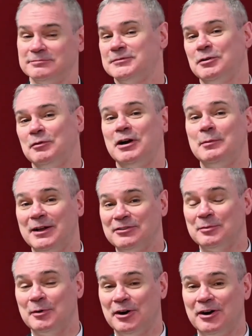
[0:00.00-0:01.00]
Don't worry about
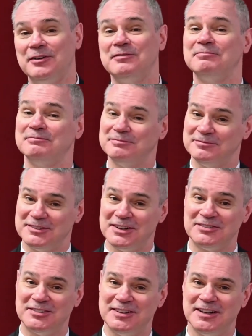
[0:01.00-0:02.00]
tomorrow,
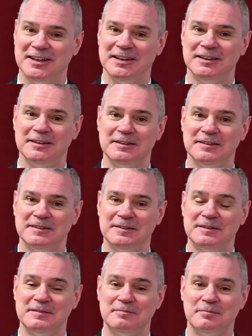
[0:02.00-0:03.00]
just today.
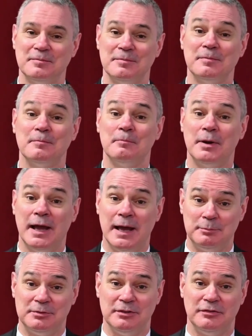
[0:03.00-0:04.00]

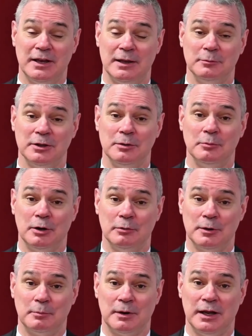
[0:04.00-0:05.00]
Perhaps your family, you might
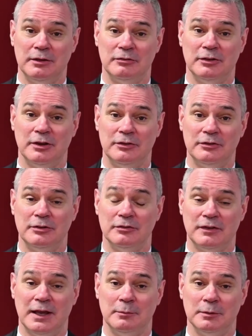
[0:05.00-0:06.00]
want to pray for those in your
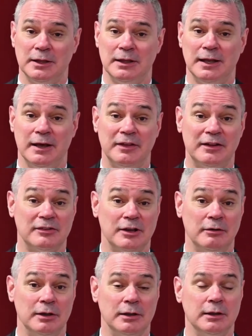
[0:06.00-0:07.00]
family and how that's
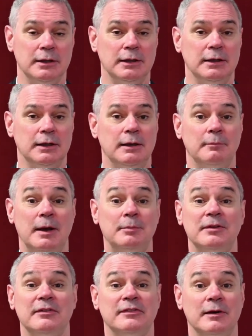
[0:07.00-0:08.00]
going. Perhaps
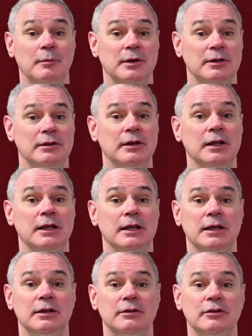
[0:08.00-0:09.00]
there's someone in,
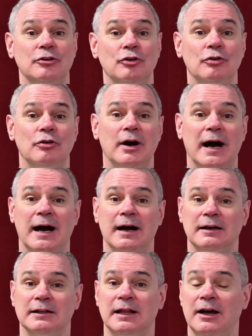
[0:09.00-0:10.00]
in your uh,
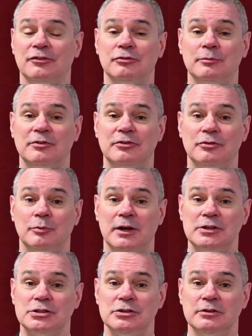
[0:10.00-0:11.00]
classroom
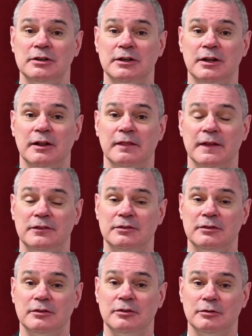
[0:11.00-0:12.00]
situation that
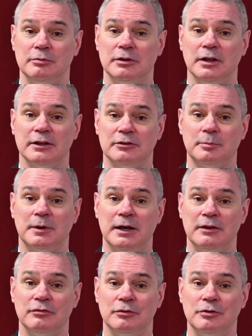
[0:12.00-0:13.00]
you, you would like to
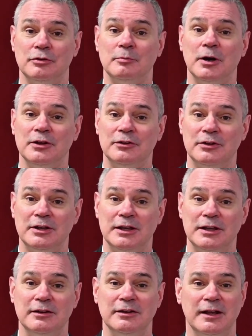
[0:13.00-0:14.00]
pray for who might
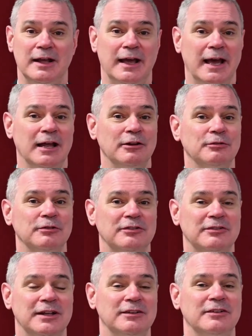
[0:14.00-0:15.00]
need our Lord's
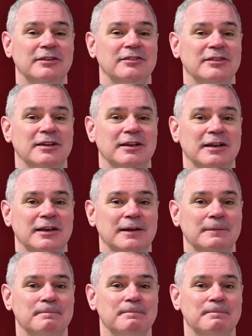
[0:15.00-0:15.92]
tenderness and care.